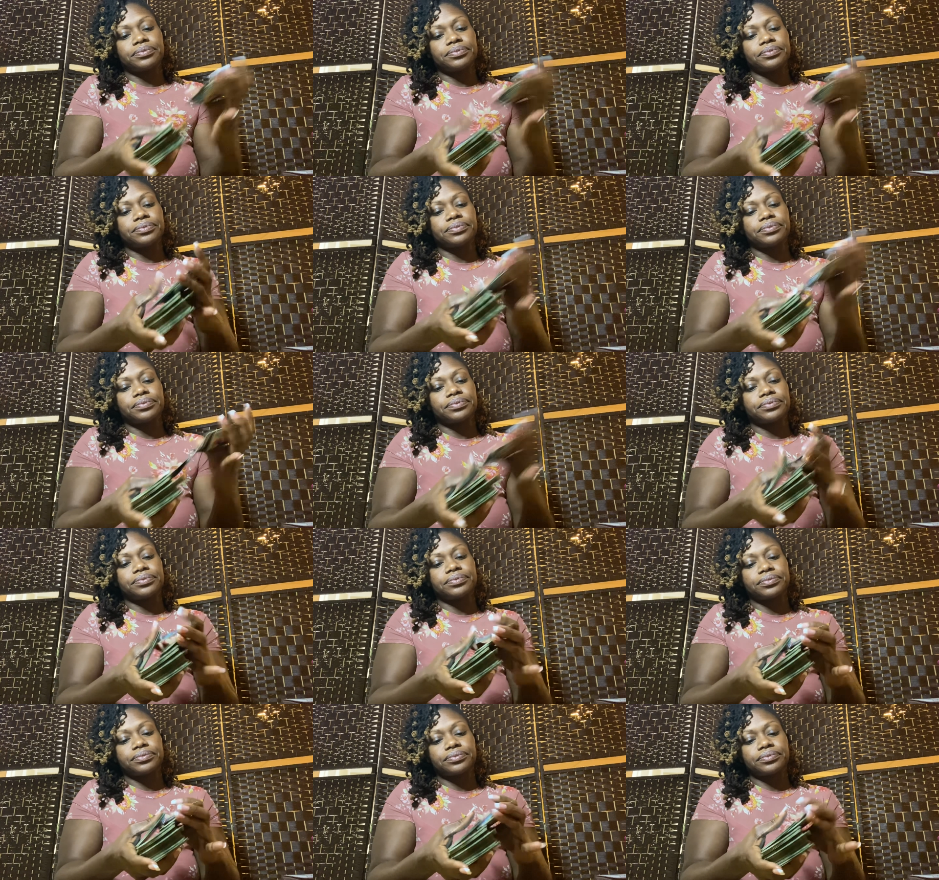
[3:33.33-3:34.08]

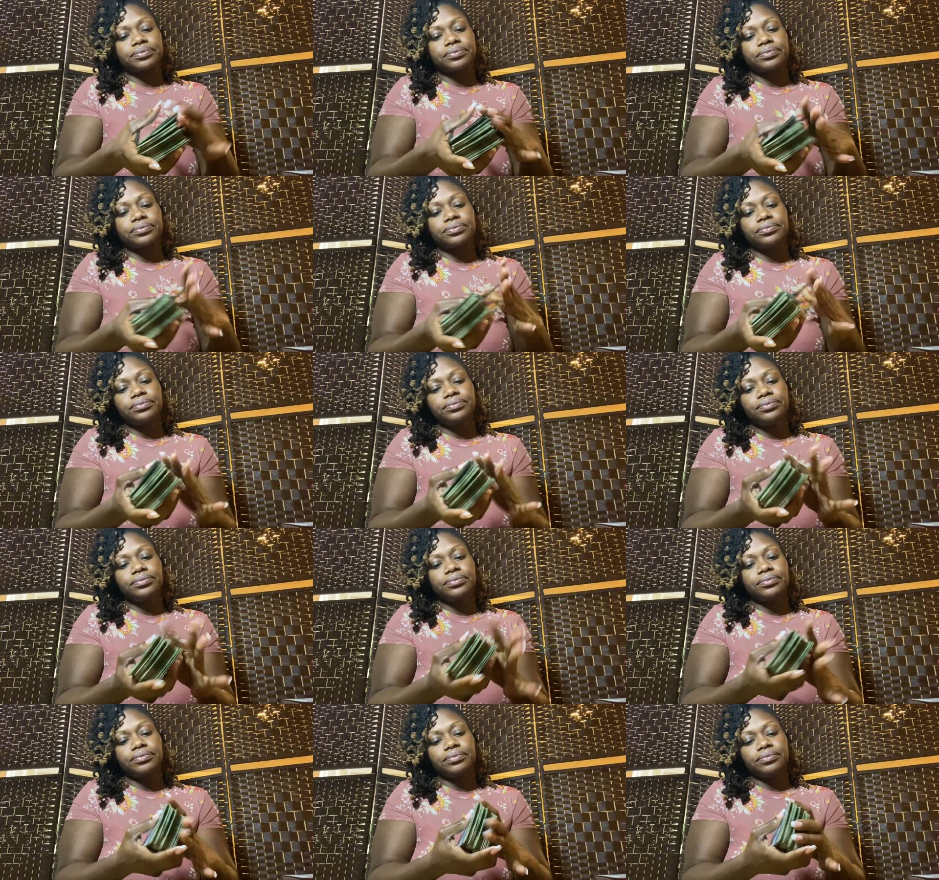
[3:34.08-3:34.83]

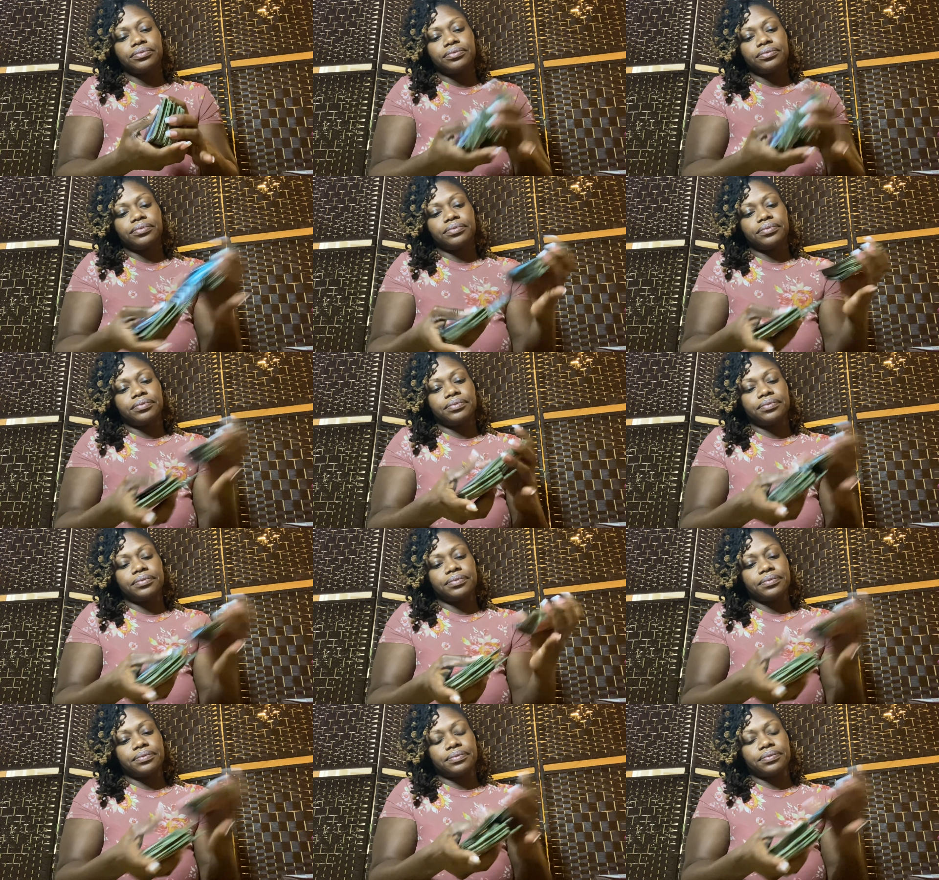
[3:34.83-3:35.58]

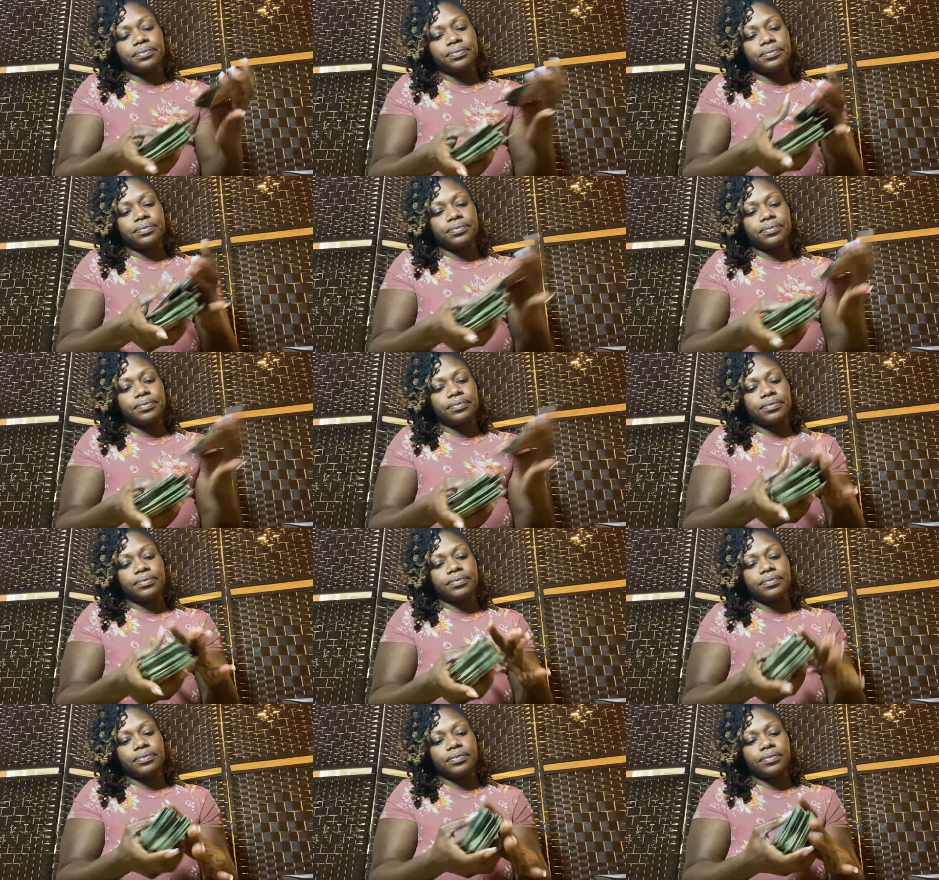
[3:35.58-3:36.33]

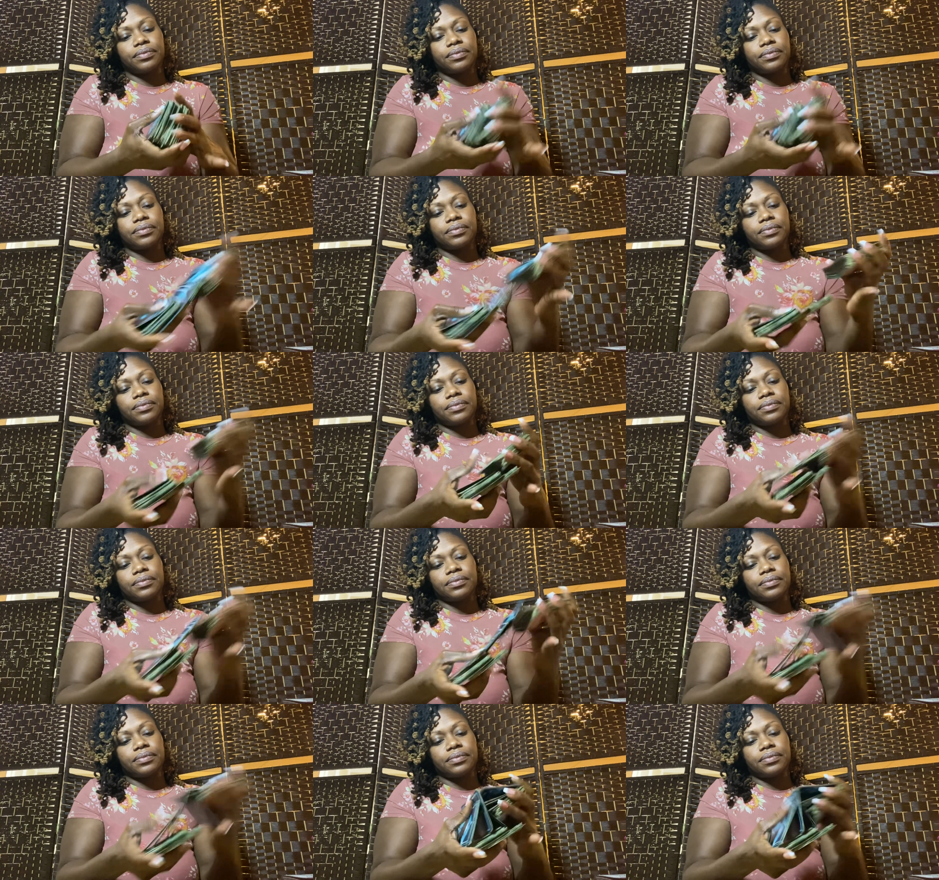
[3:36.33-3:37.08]

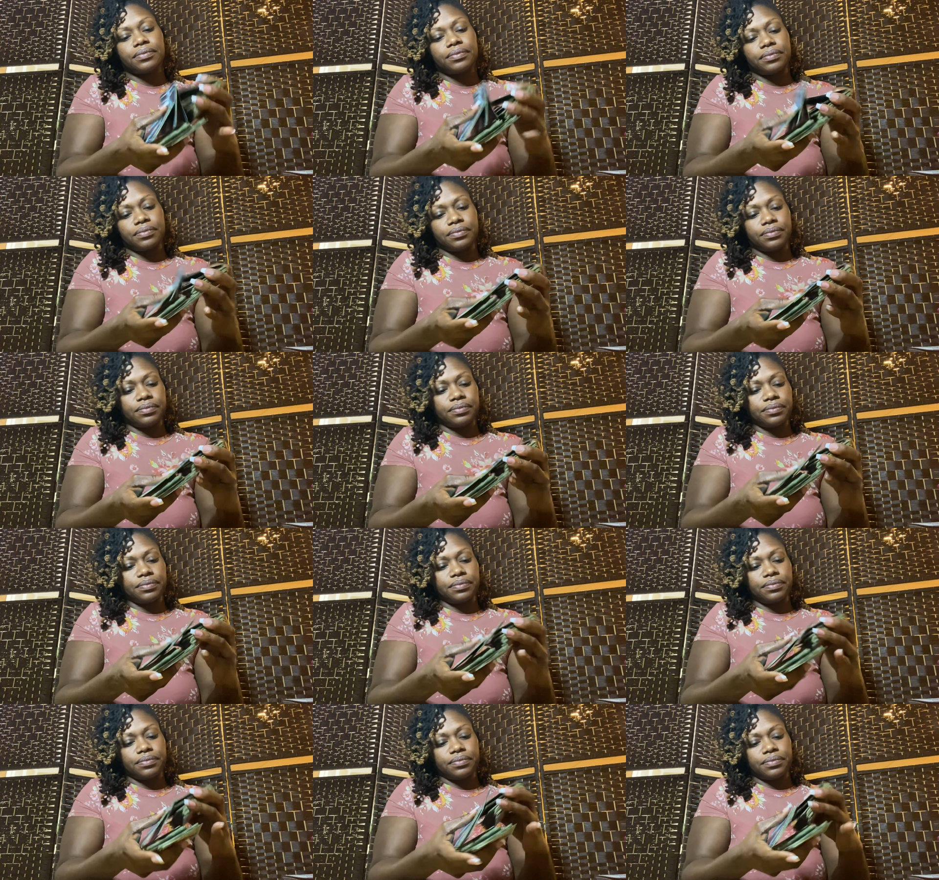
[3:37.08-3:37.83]

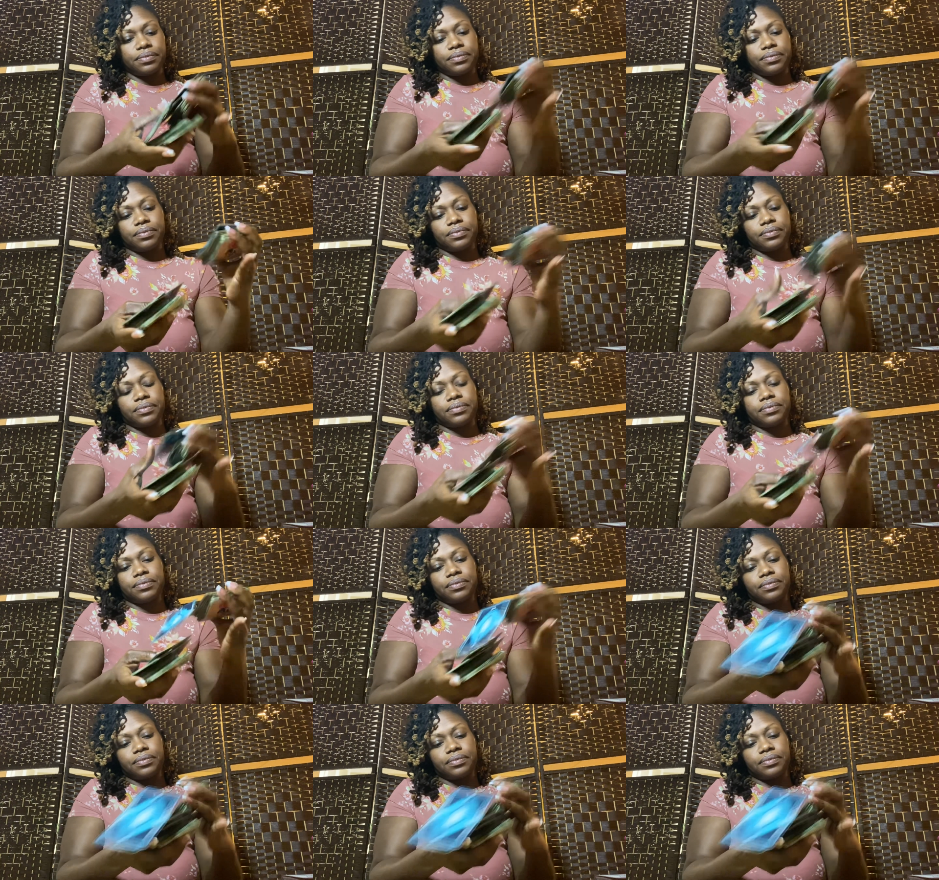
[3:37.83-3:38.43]
No one is speaking in this clip.